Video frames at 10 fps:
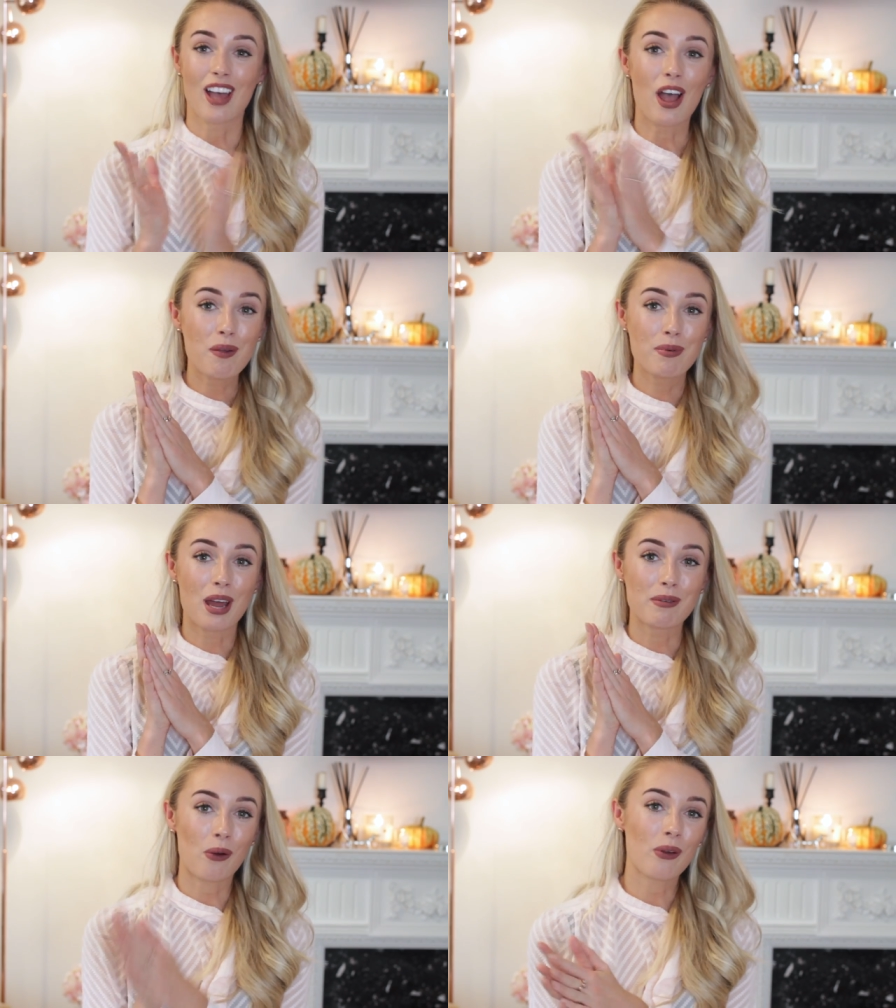to open
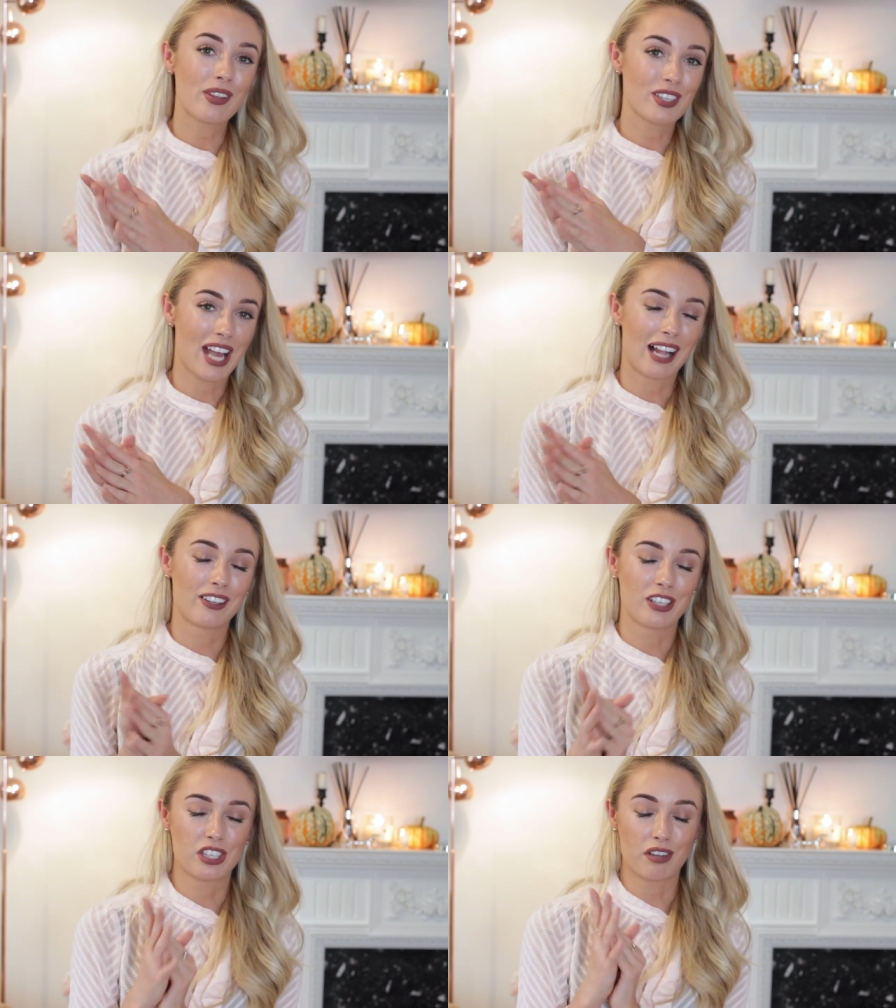up all these
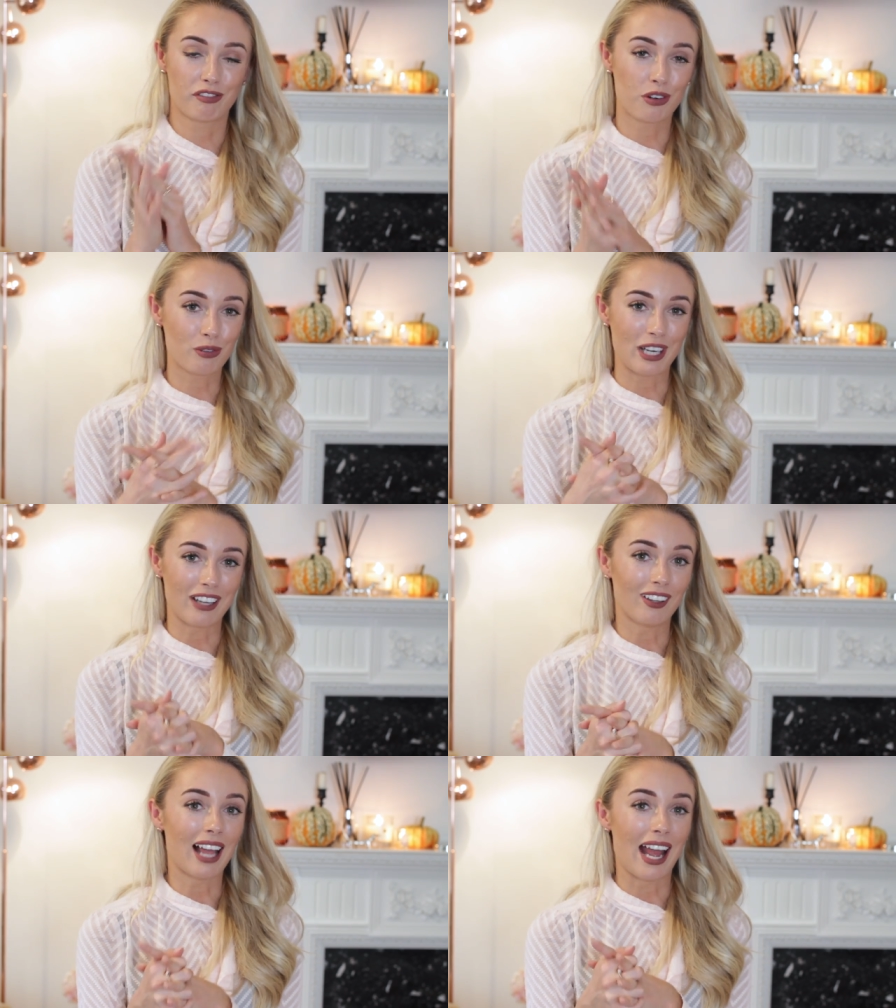calendars for
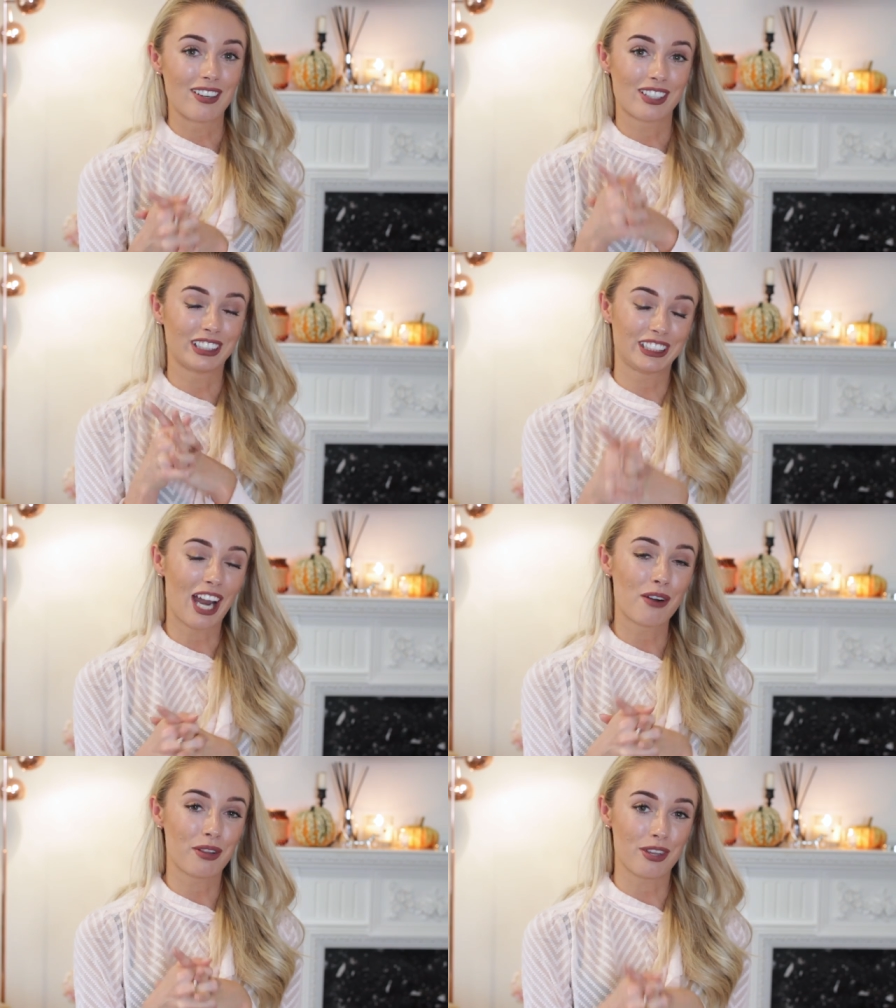real and
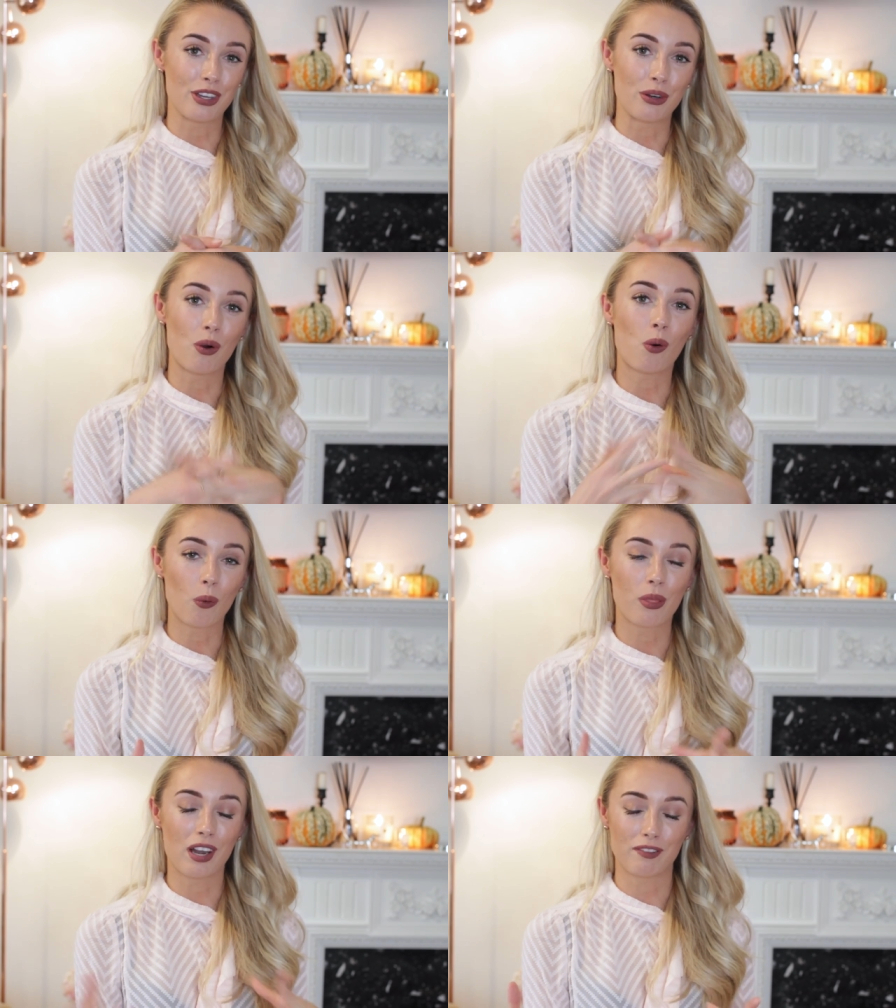share with you
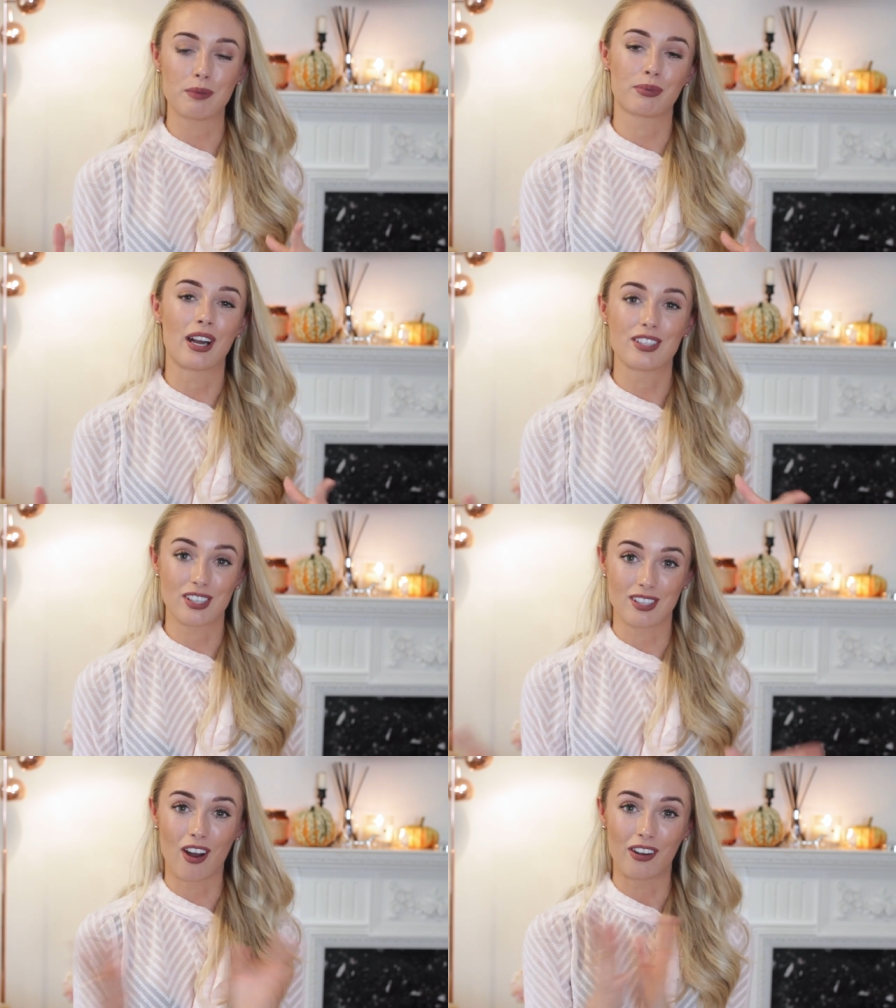all the lovely
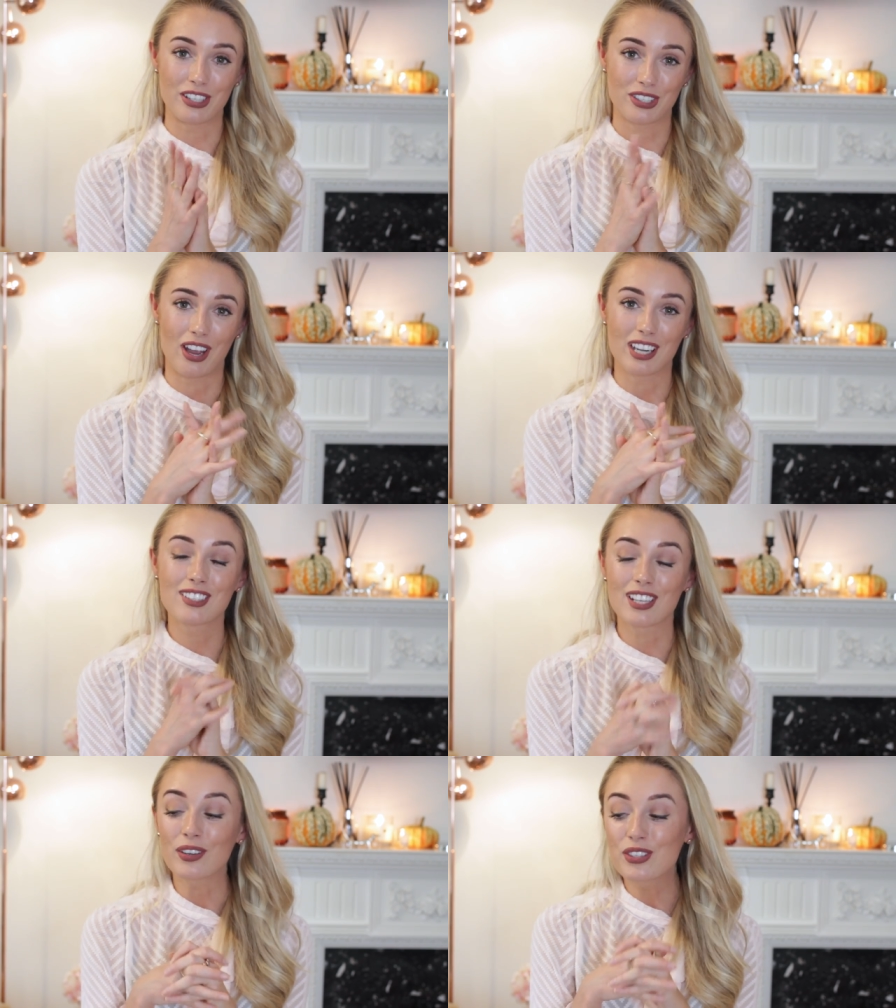prizes that are inside,
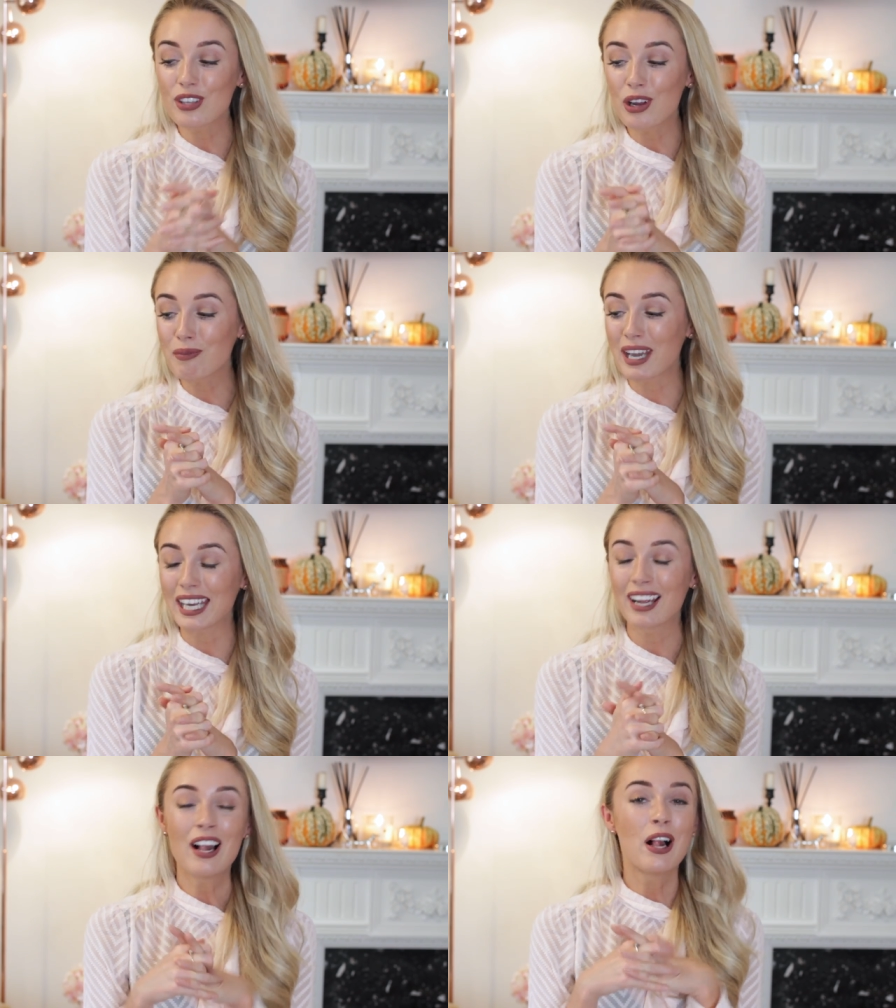because there are so many